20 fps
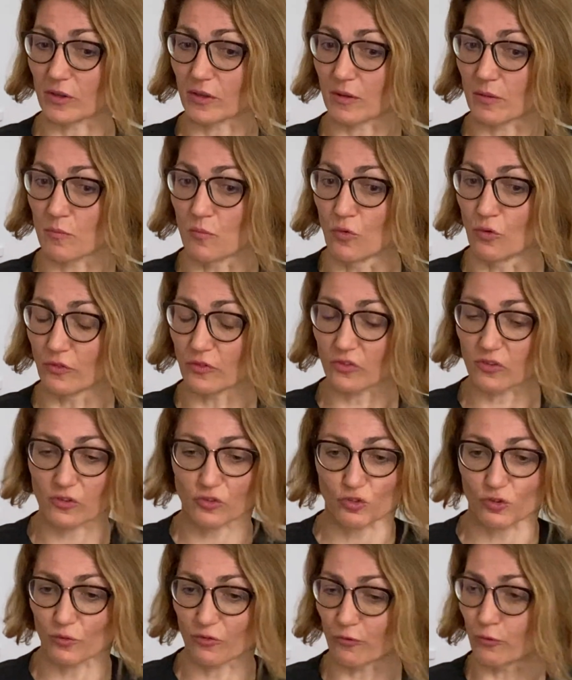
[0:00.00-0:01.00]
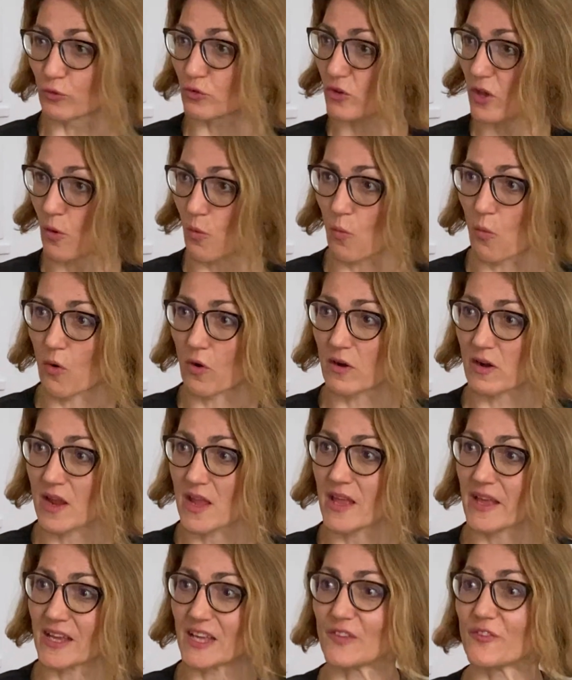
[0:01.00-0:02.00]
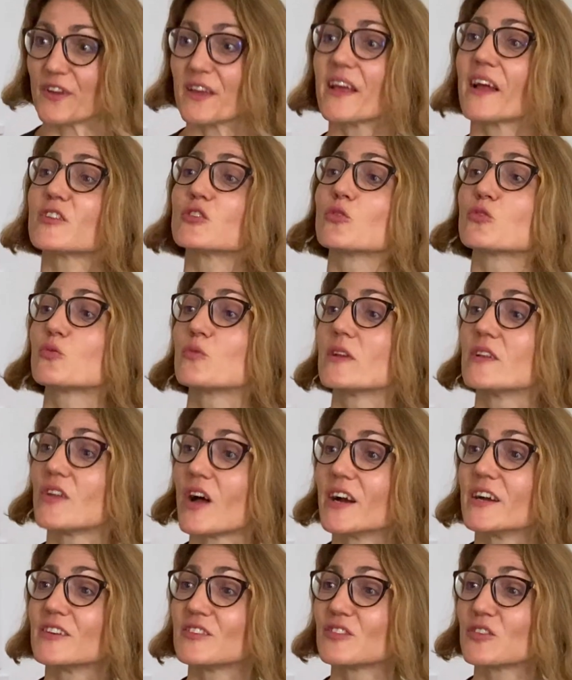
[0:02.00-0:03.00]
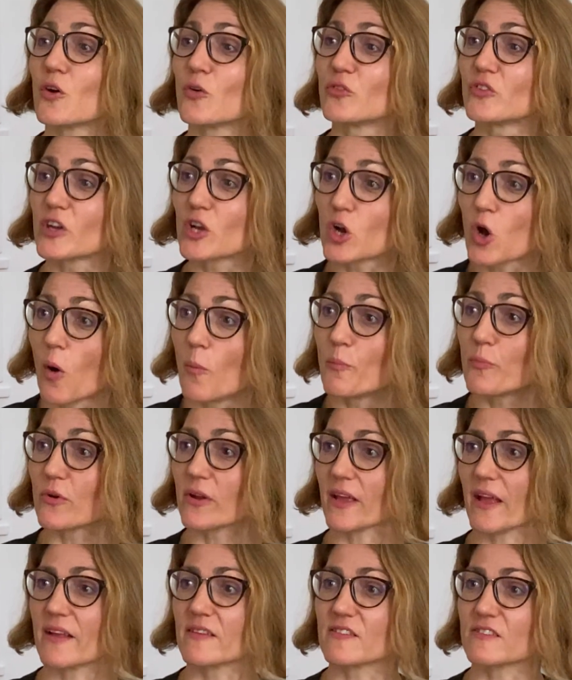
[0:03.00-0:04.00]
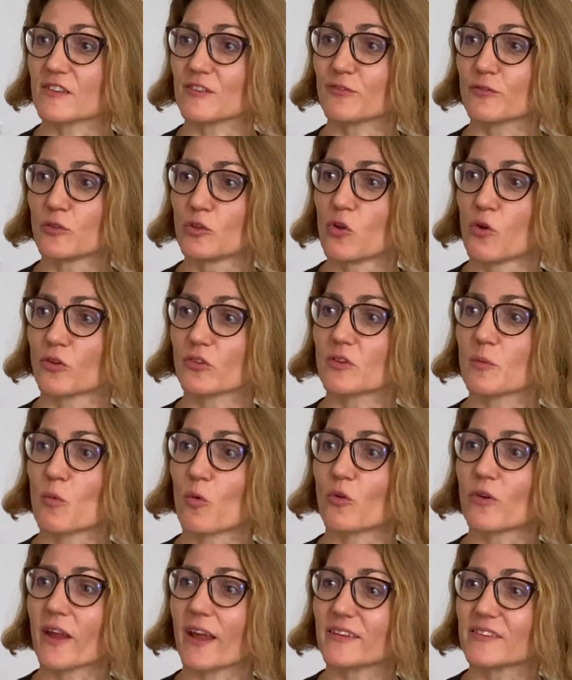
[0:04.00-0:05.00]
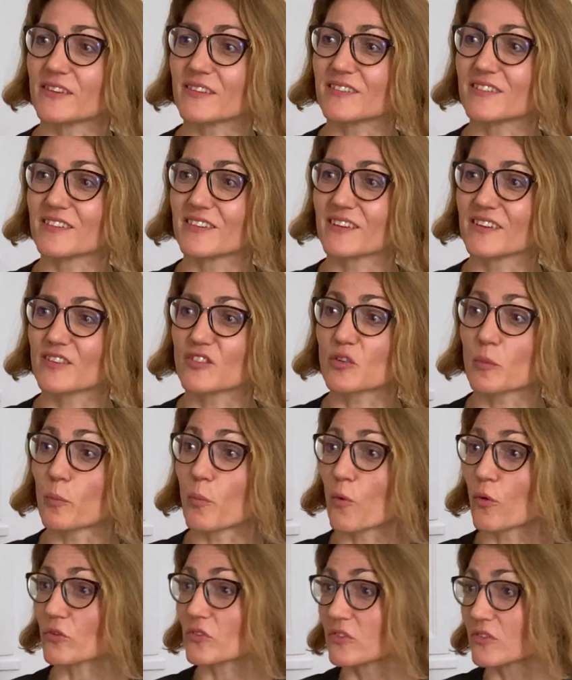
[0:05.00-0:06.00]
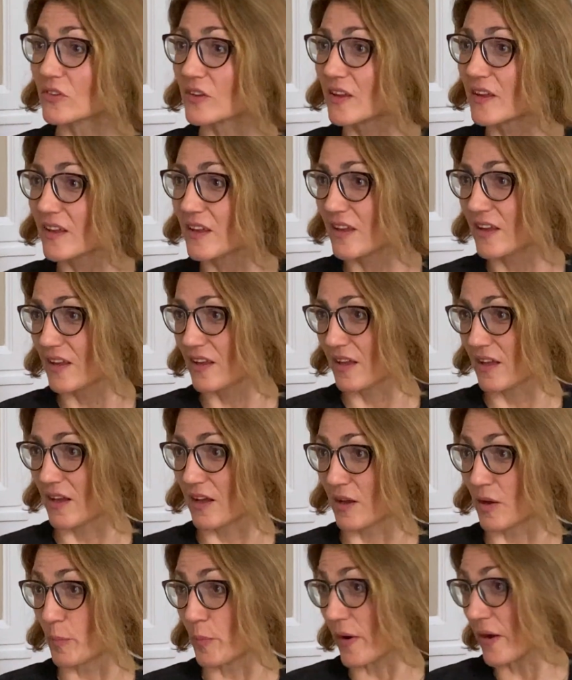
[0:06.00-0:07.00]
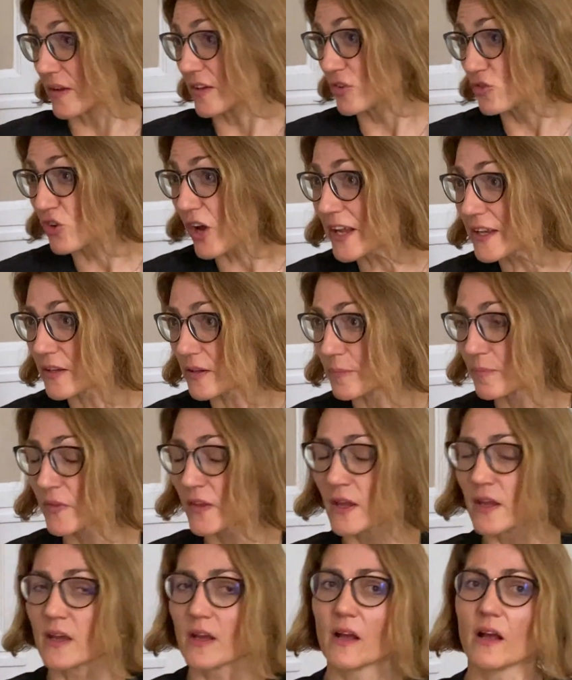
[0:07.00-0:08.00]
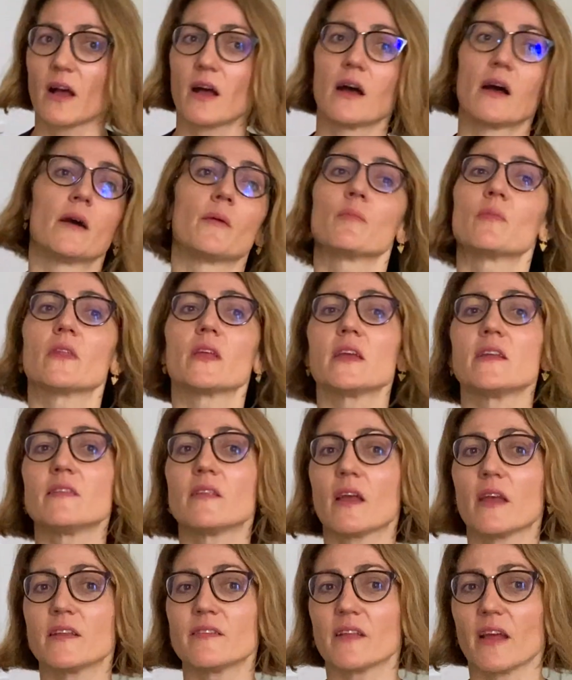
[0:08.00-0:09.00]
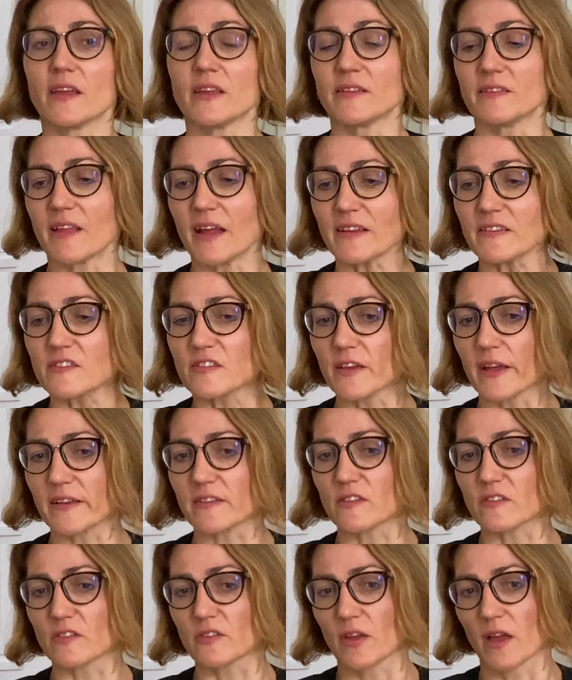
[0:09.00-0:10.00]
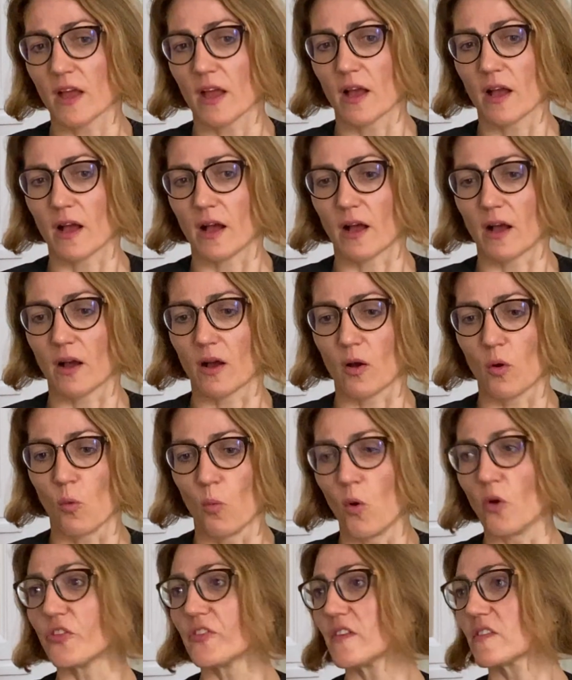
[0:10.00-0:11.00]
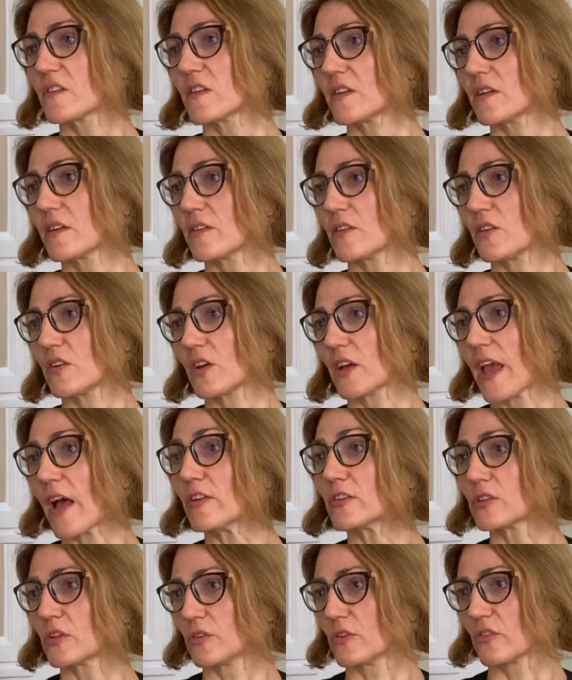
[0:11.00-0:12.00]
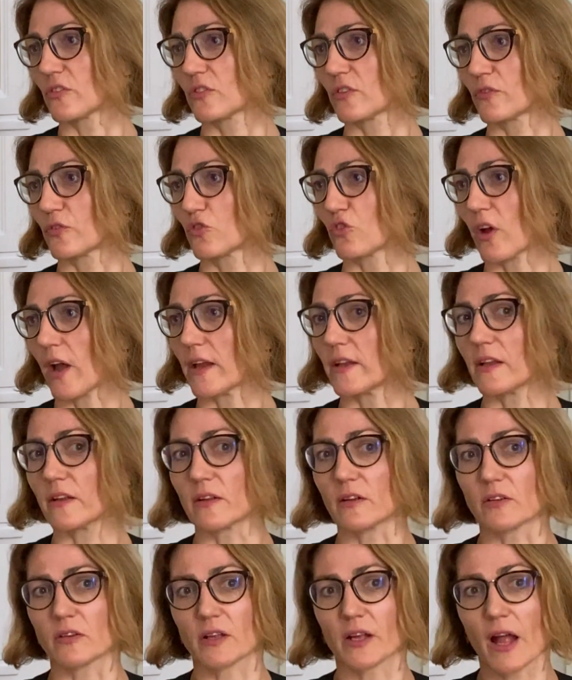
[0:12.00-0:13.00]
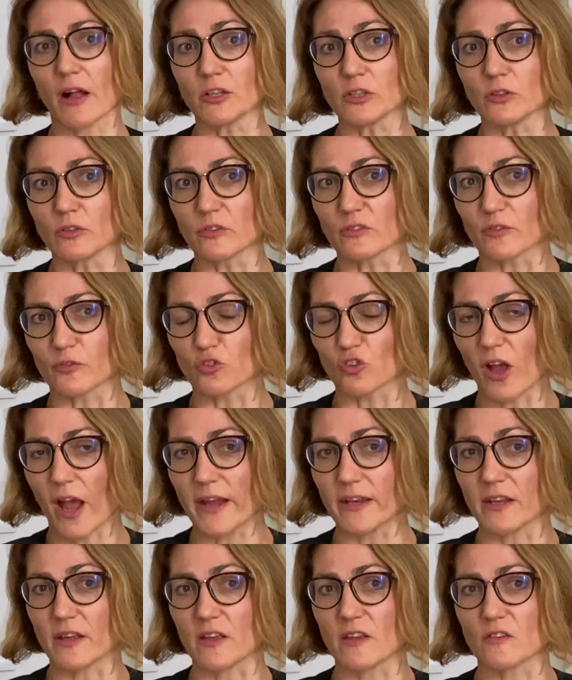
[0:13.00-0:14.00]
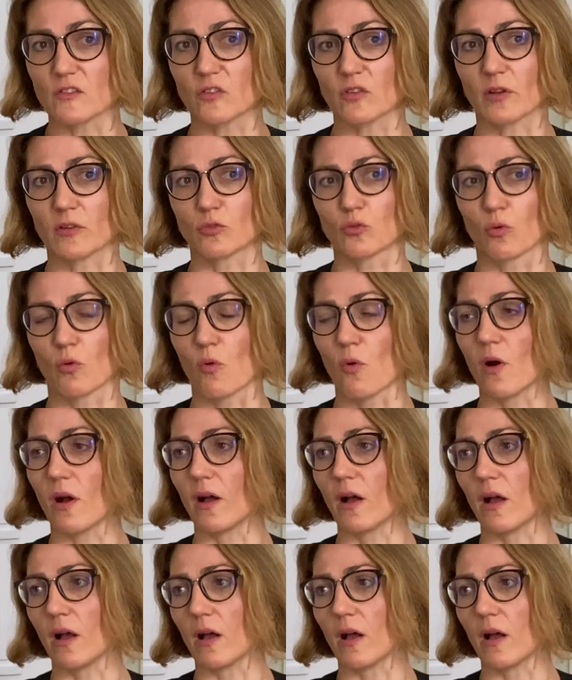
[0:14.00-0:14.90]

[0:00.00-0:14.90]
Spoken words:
move, such a full-scale war, if he had not relied on the comprehensive, long-term oriented support by China. In that sense, what is the calculus of China? The calculus of China is to